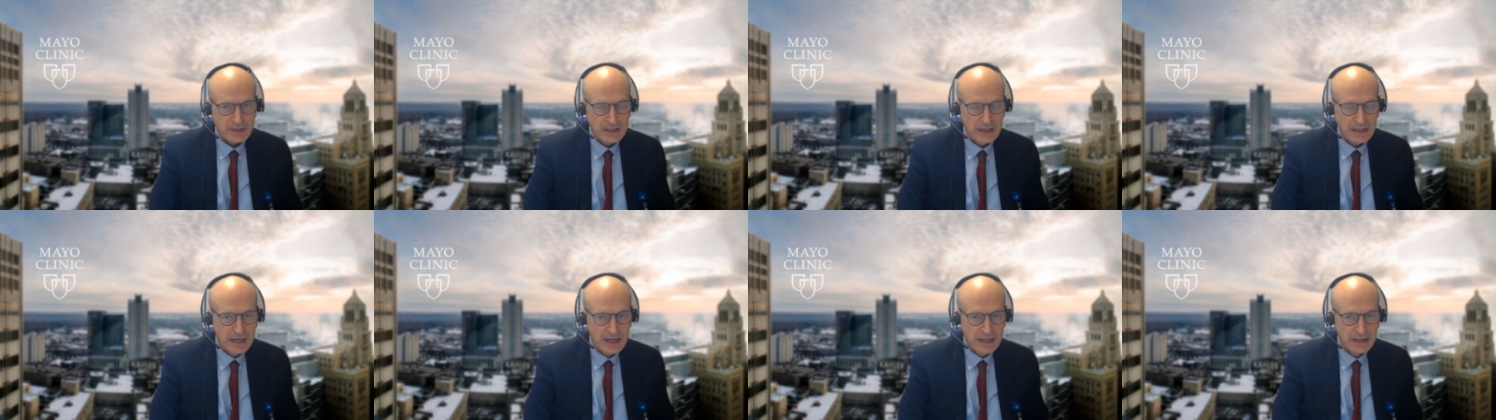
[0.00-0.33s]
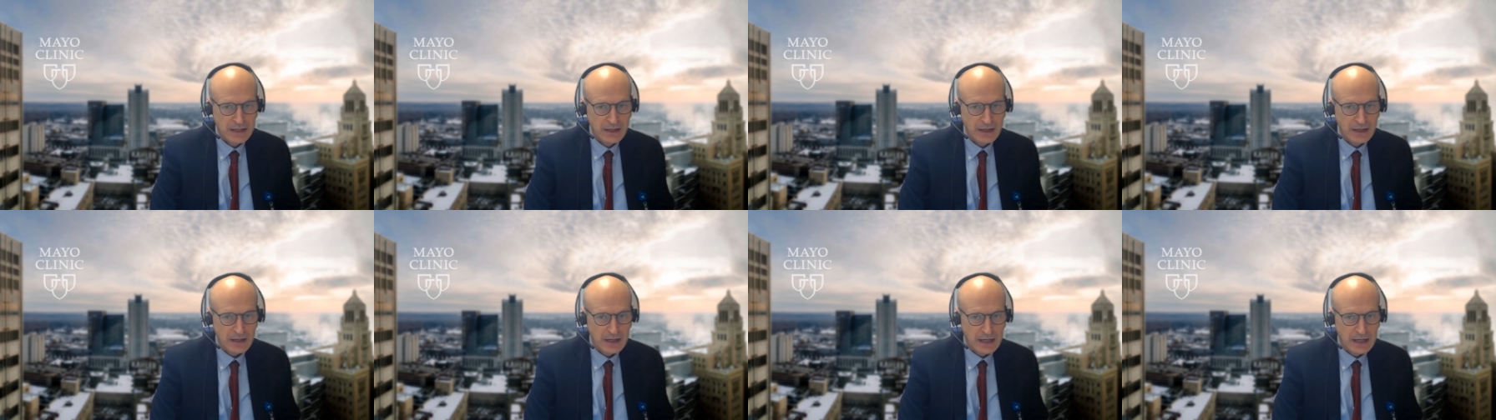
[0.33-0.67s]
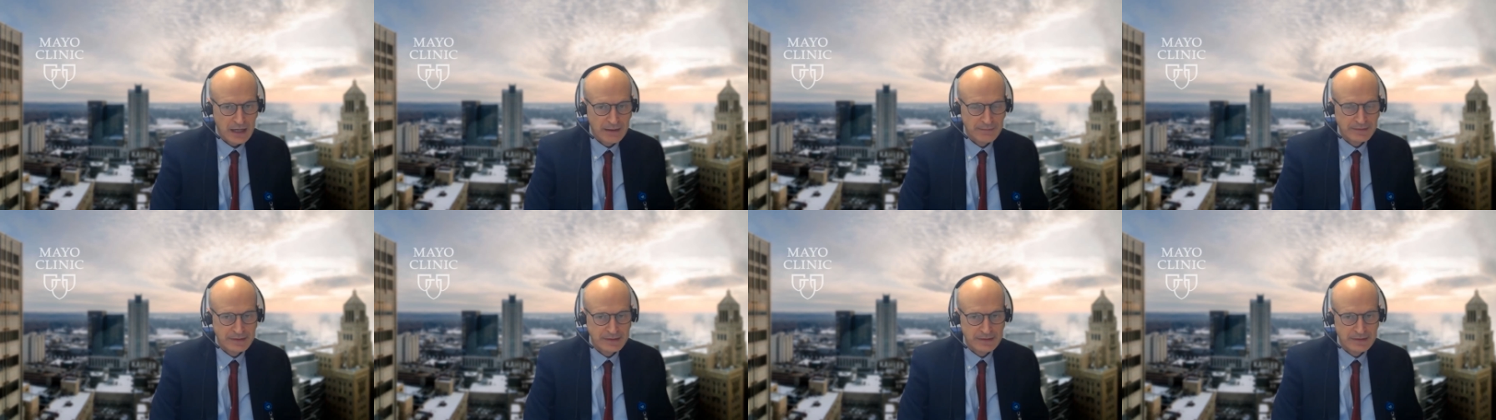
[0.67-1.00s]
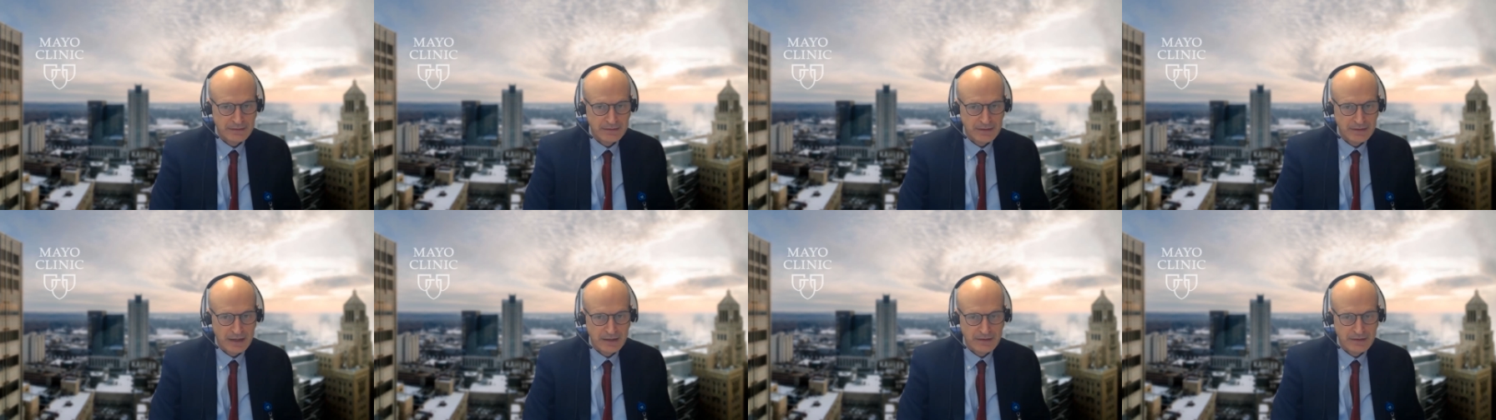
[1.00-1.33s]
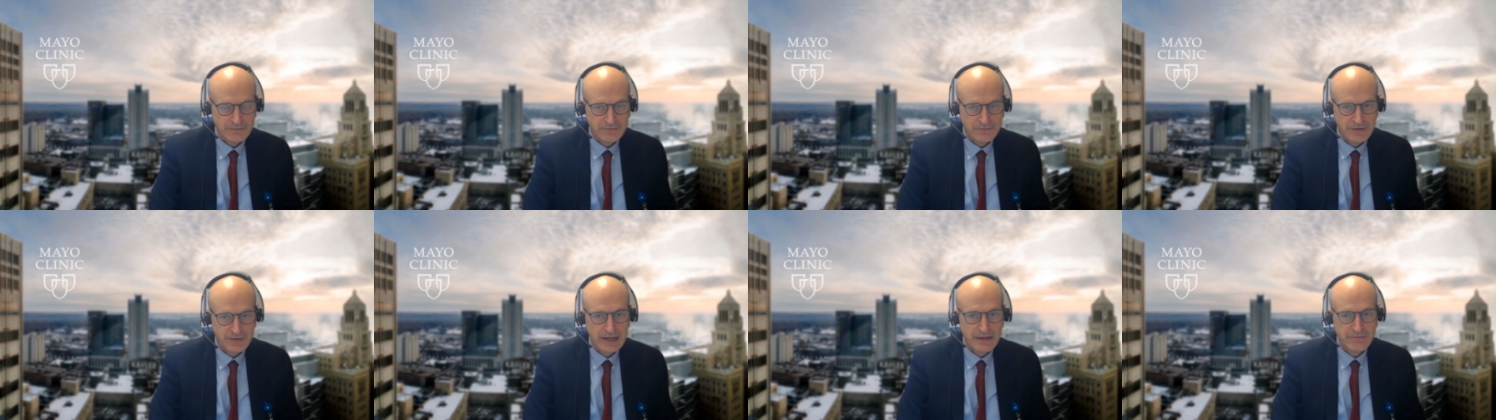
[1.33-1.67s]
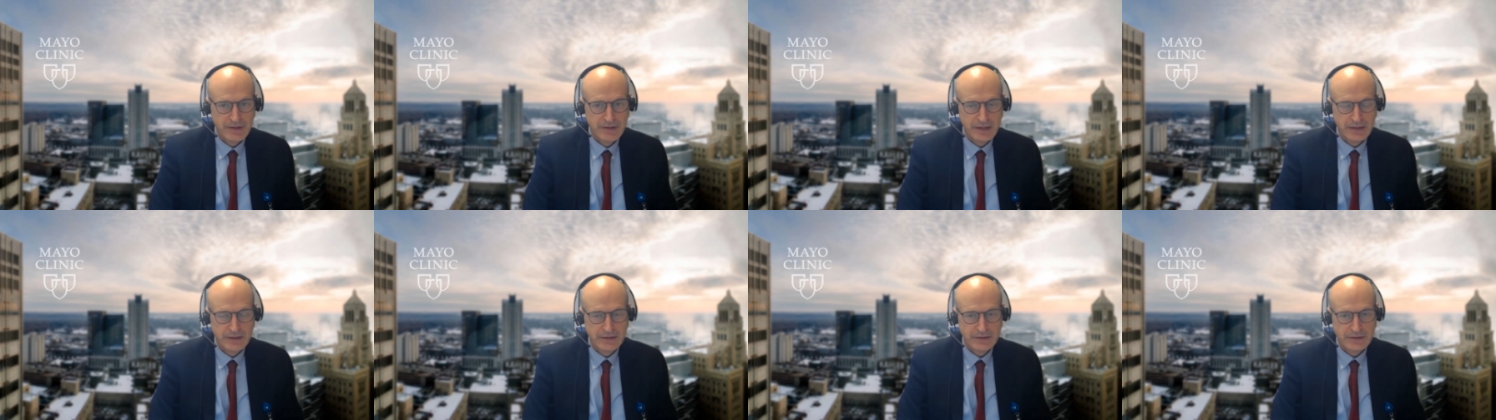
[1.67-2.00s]
and at, at five
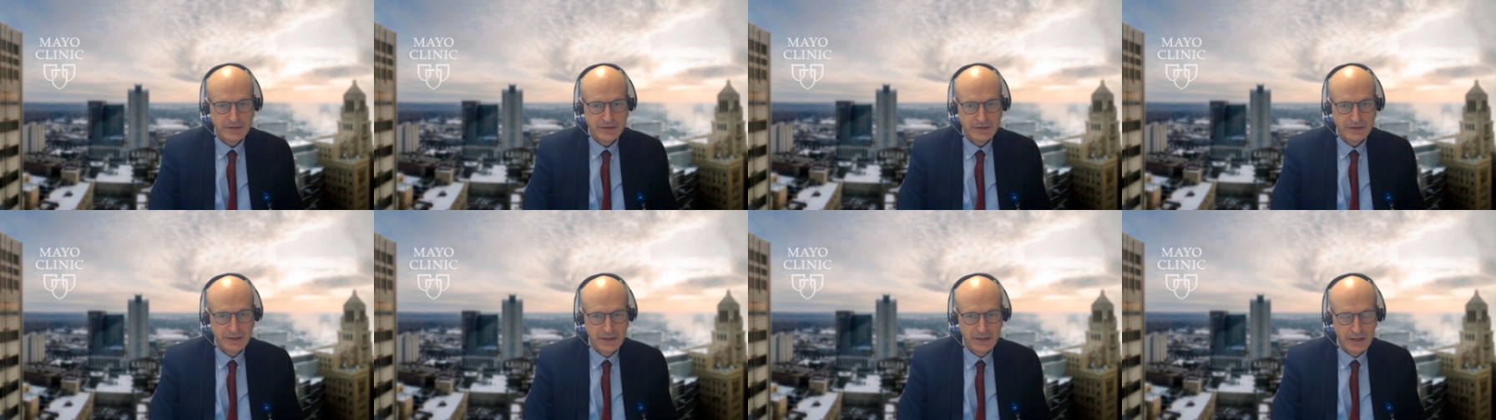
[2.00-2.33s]
years,